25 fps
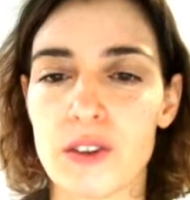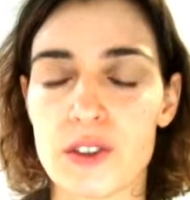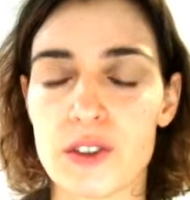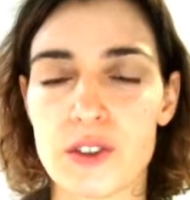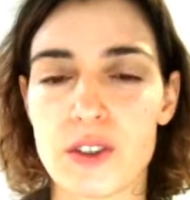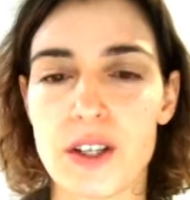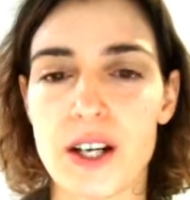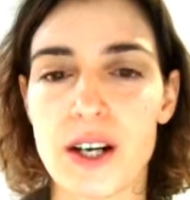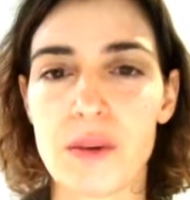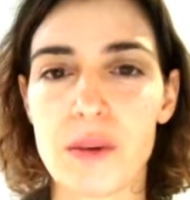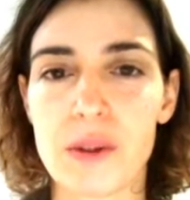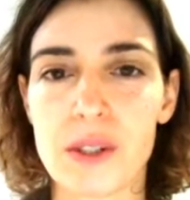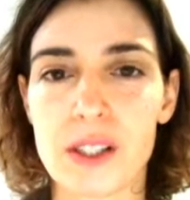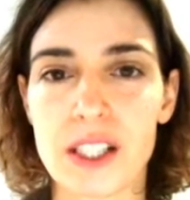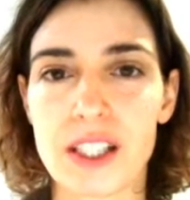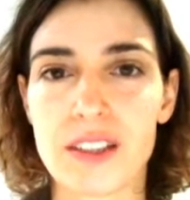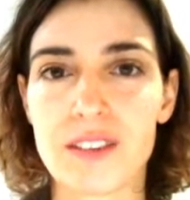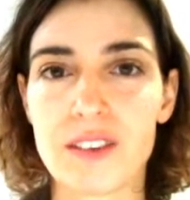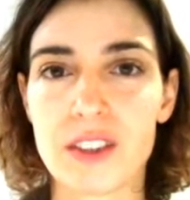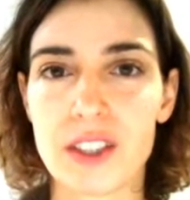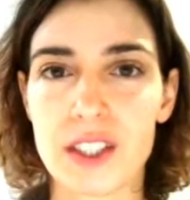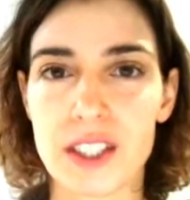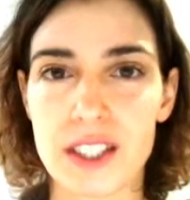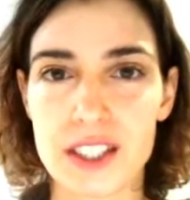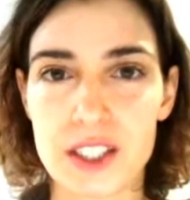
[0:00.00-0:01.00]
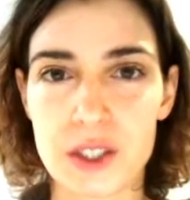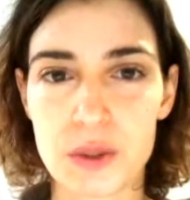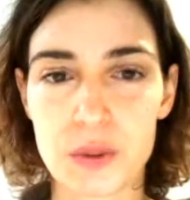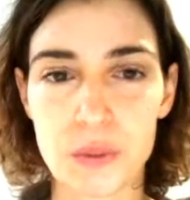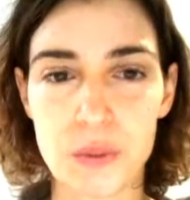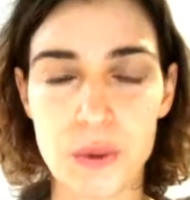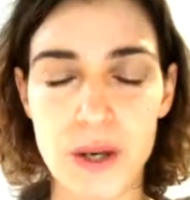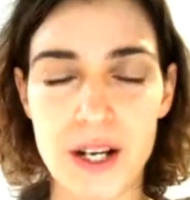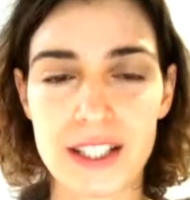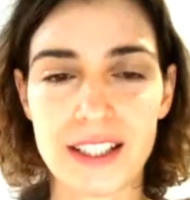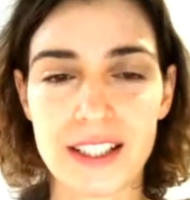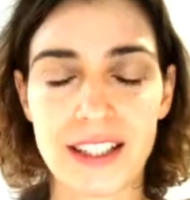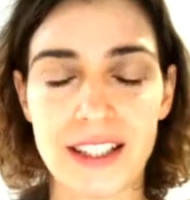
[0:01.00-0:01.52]
So I will give you this
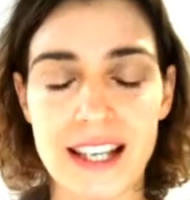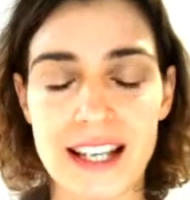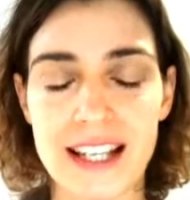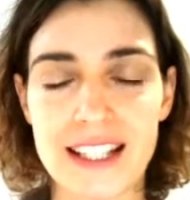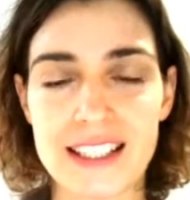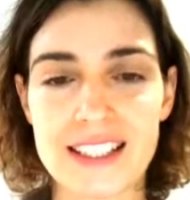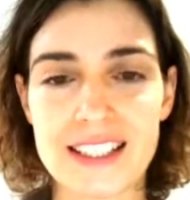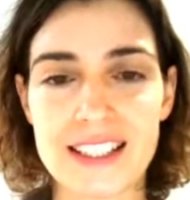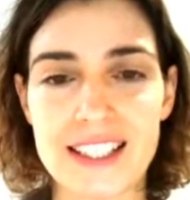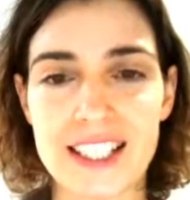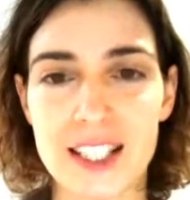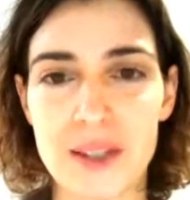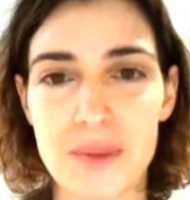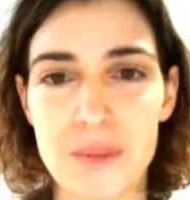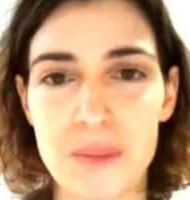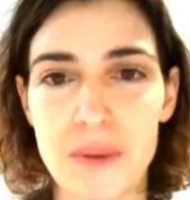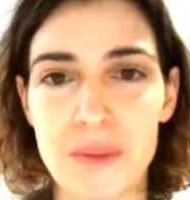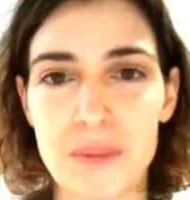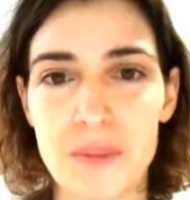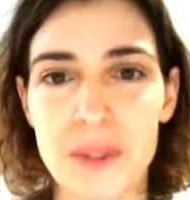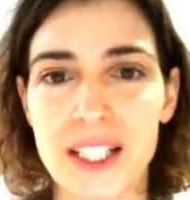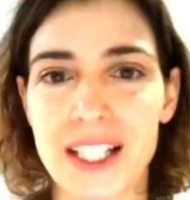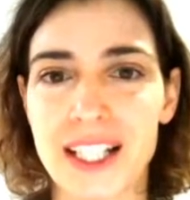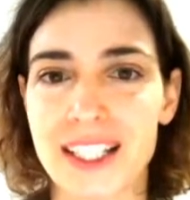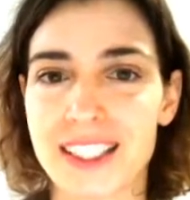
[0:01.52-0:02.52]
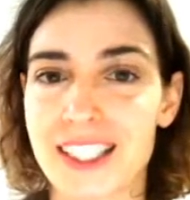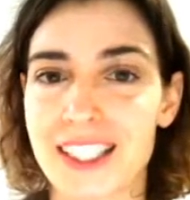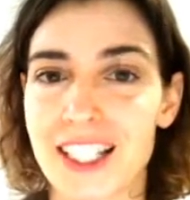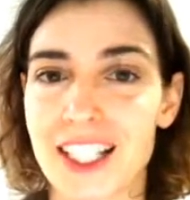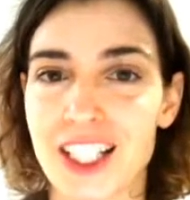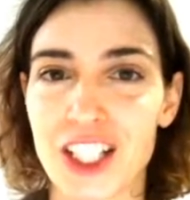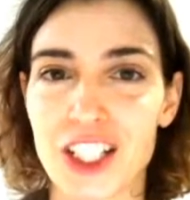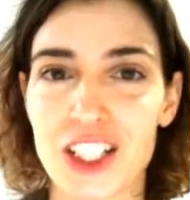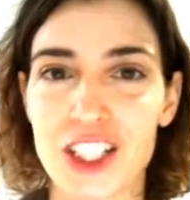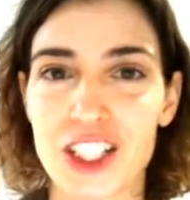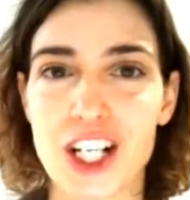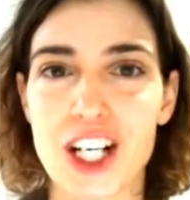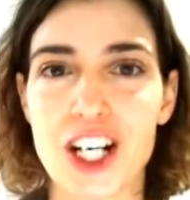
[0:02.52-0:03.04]
one last tip because I
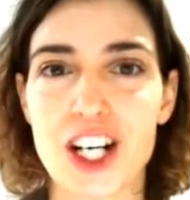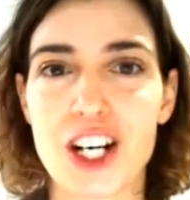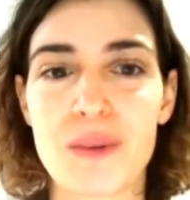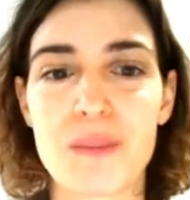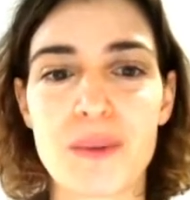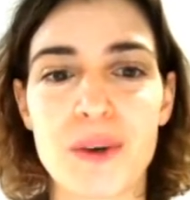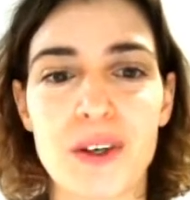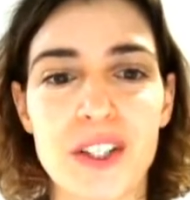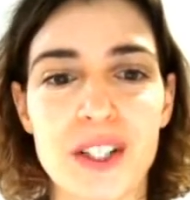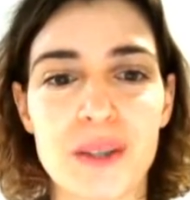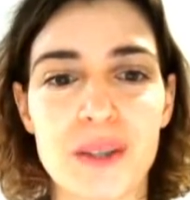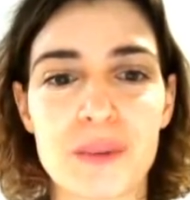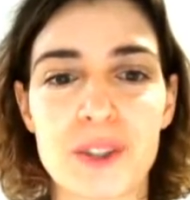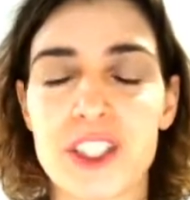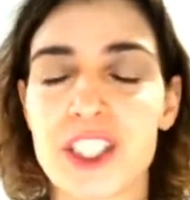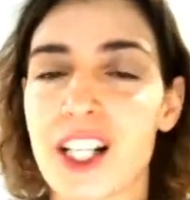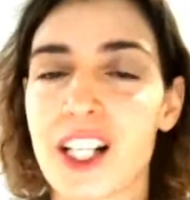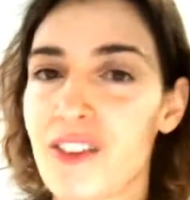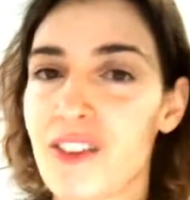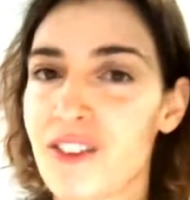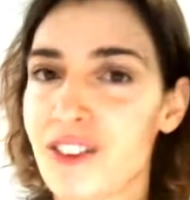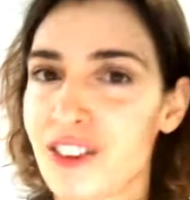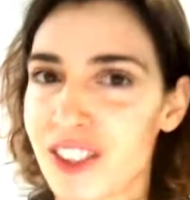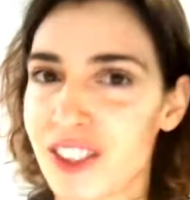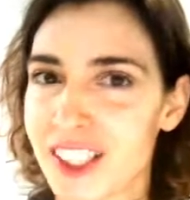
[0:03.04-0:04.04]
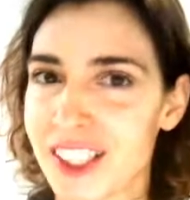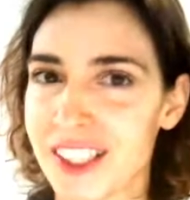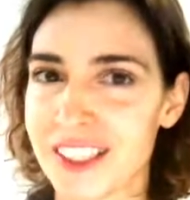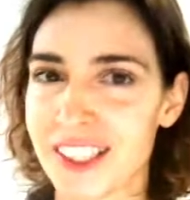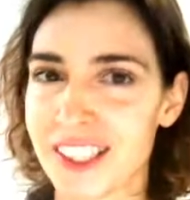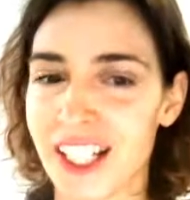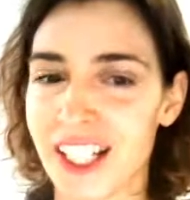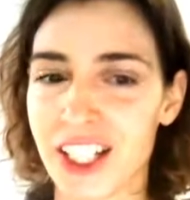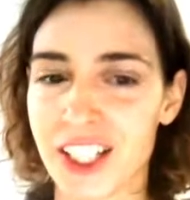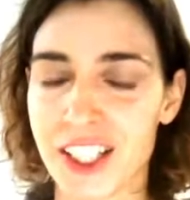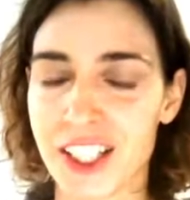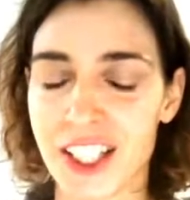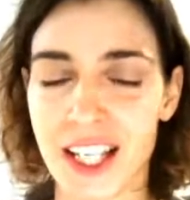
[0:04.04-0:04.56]
can talk about Immortelle for the
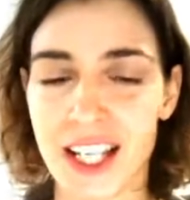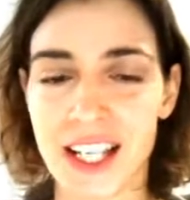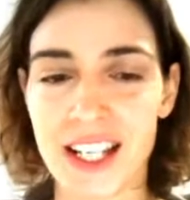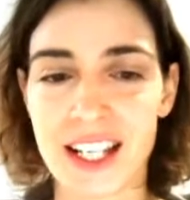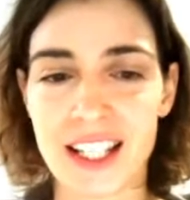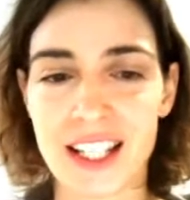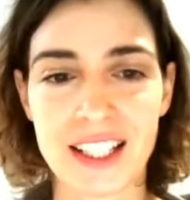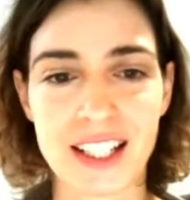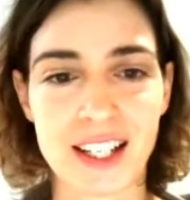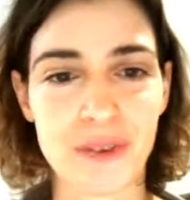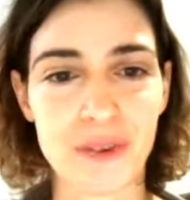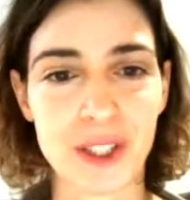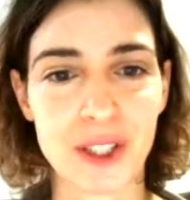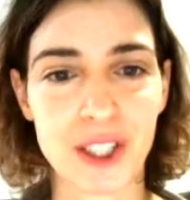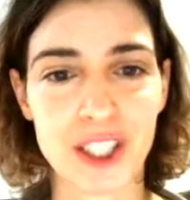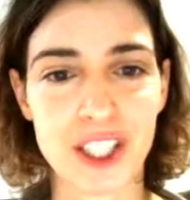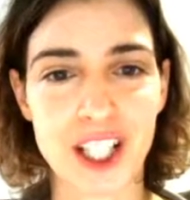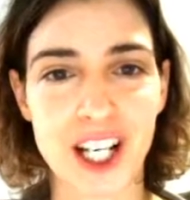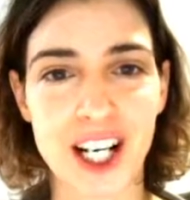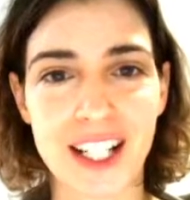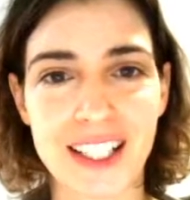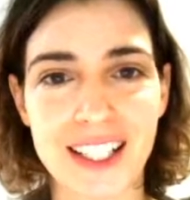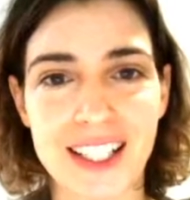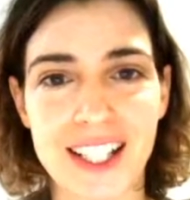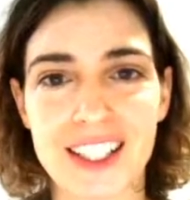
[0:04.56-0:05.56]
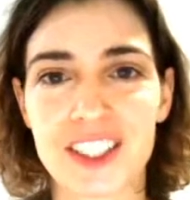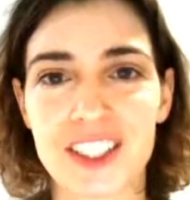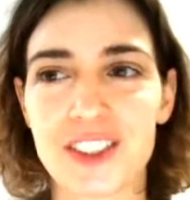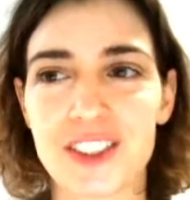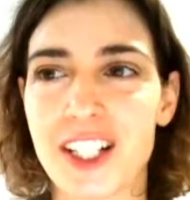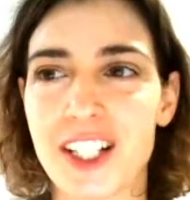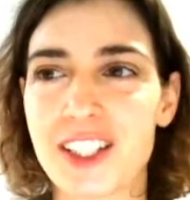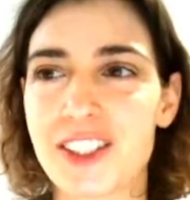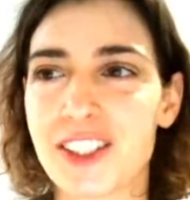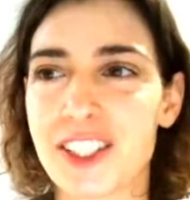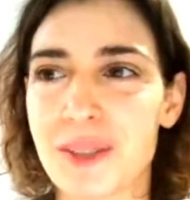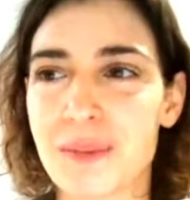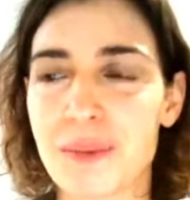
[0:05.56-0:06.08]
entire day and I will not. I'll try
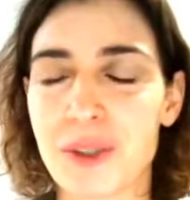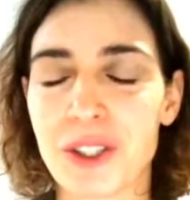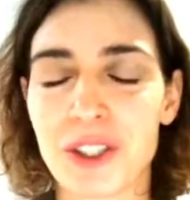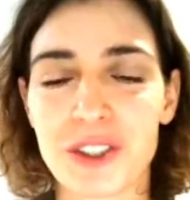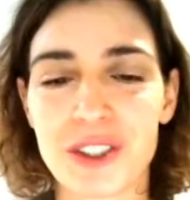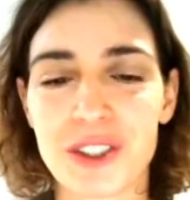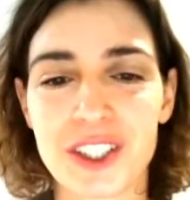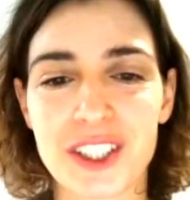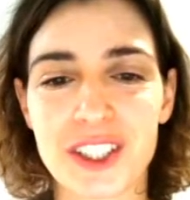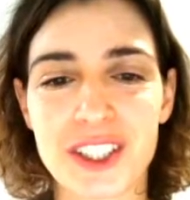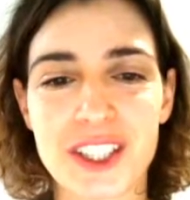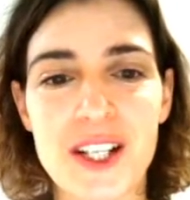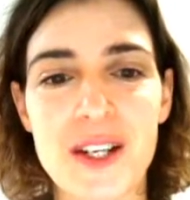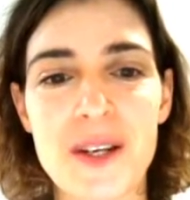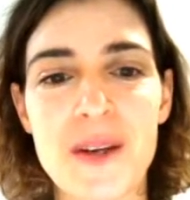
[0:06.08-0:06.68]
to keep it short.